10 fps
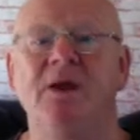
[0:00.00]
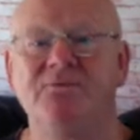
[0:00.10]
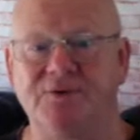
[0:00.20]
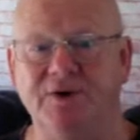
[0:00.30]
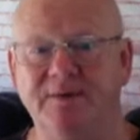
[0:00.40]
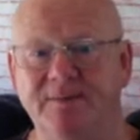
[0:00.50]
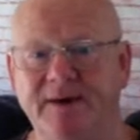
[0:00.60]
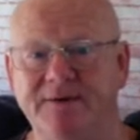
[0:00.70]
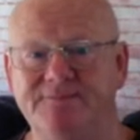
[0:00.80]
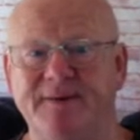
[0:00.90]
through my
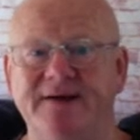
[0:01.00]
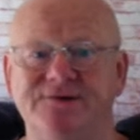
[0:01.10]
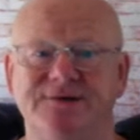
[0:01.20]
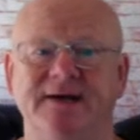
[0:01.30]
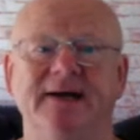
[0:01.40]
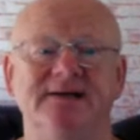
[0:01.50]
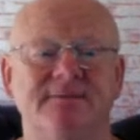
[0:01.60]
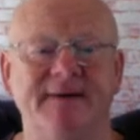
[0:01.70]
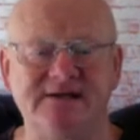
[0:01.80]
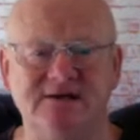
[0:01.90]
bonus page today. It's
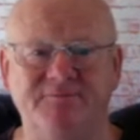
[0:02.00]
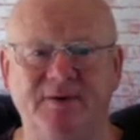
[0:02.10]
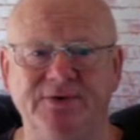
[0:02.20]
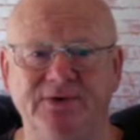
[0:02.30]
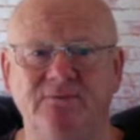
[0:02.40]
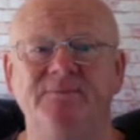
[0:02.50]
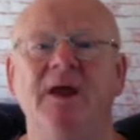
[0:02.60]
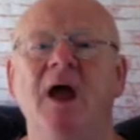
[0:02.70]
a massive bundle